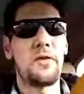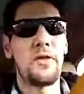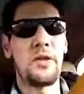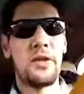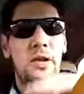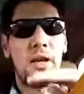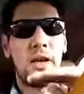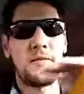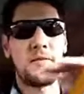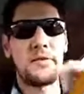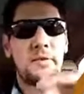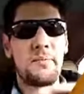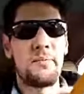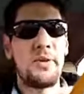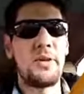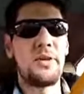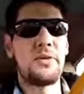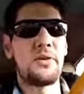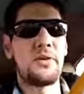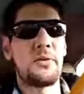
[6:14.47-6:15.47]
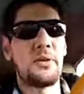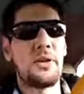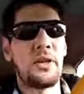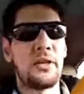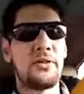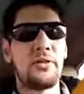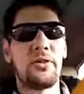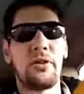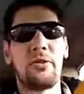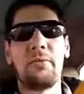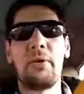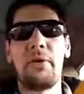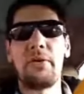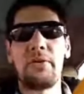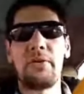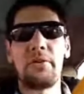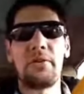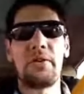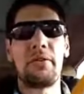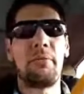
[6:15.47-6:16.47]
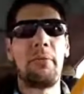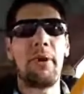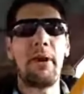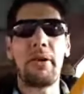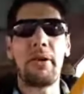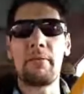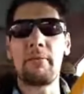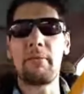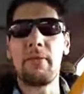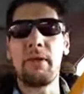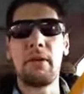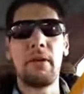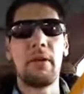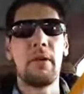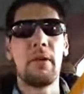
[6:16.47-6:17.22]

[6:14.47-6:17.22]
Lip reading: and then you have some piezoelectric motors in the bottom.